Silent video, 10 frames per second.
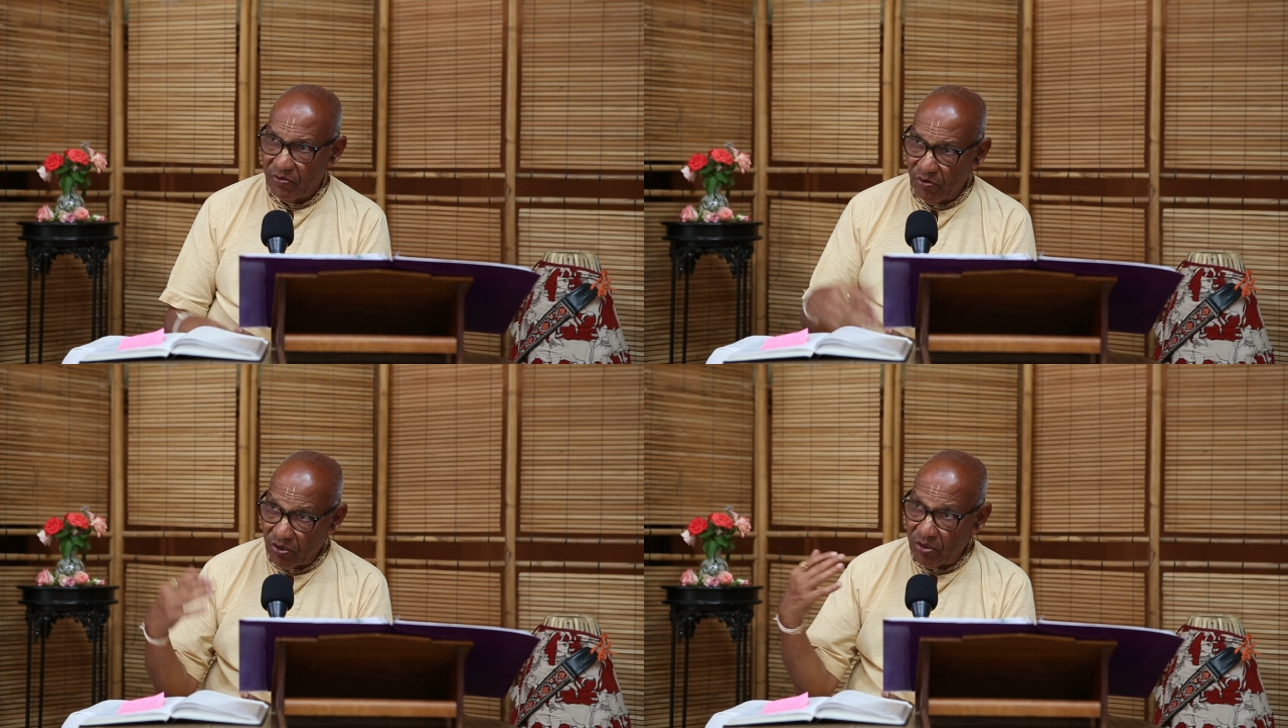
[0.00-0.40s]

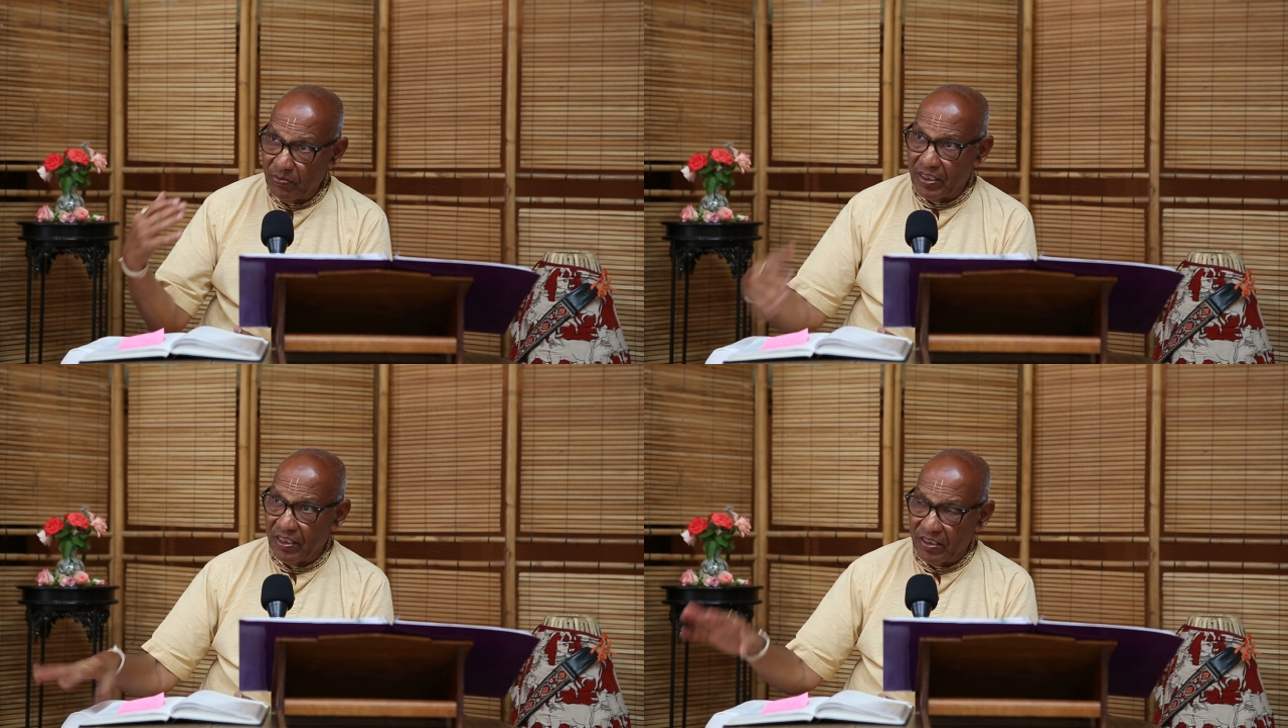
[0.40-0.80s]
We
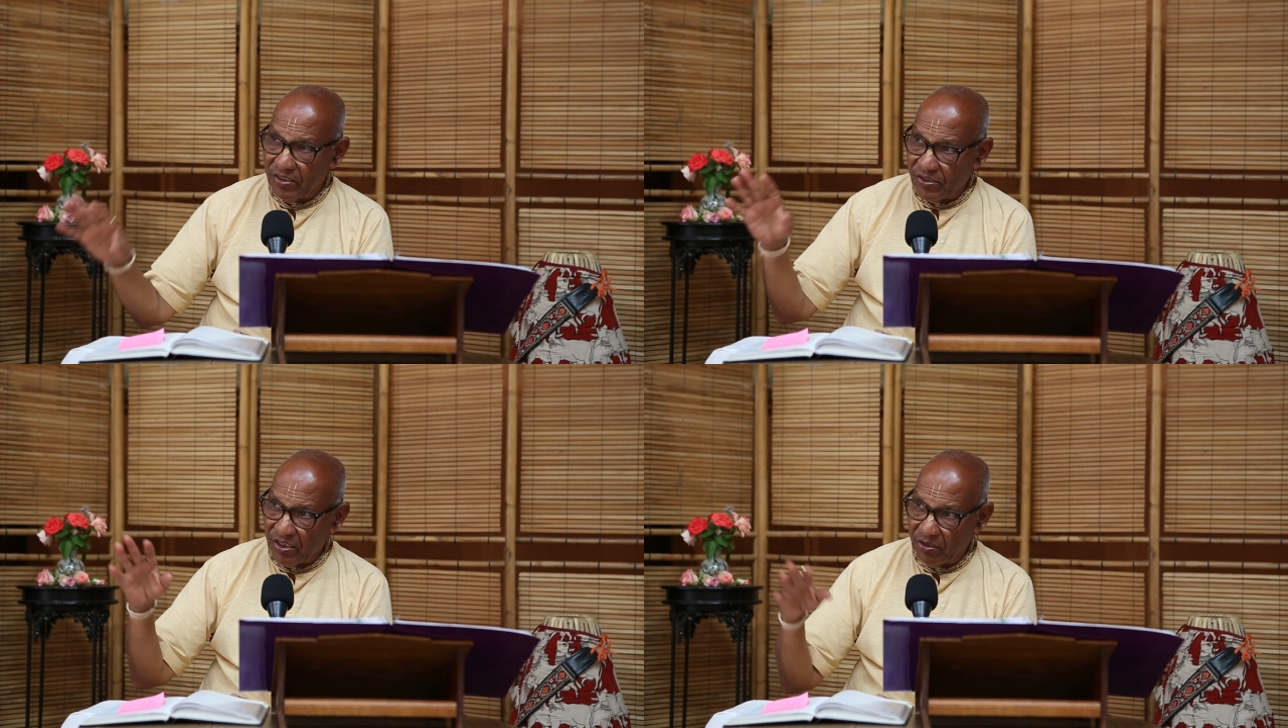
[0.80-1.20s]
automatically
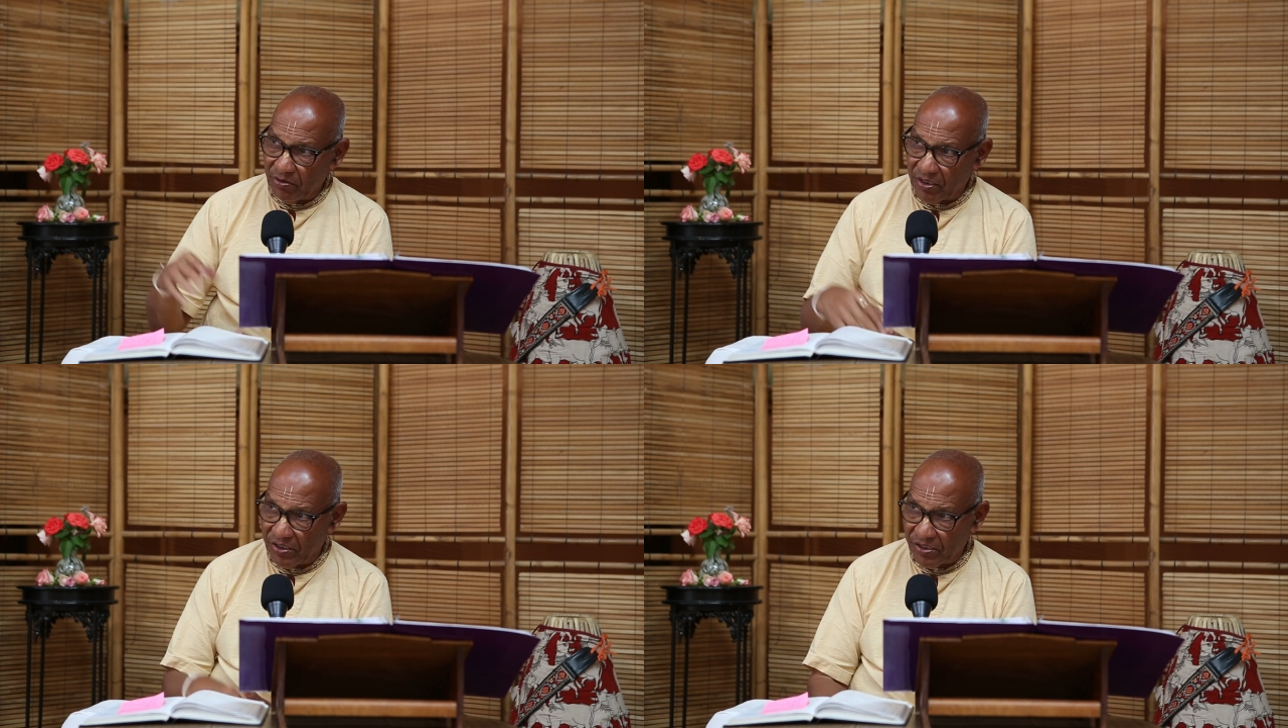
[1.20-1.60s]

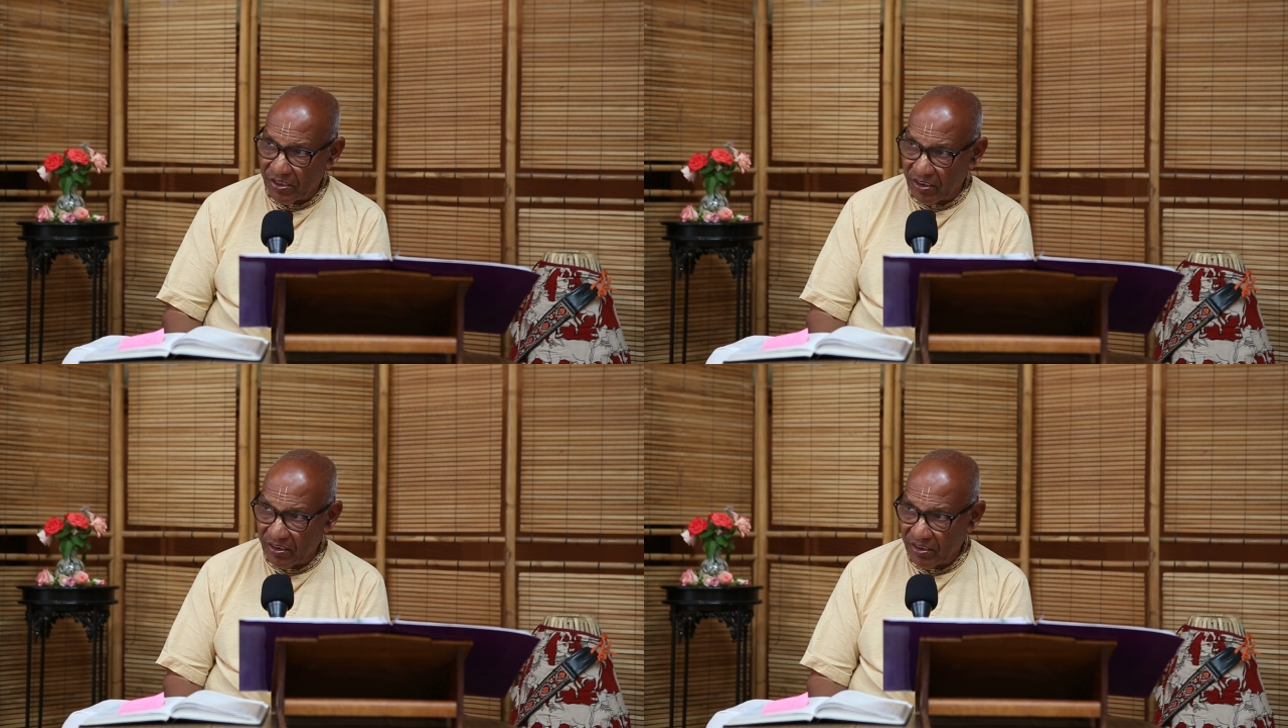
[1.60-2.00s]
serve Krishna.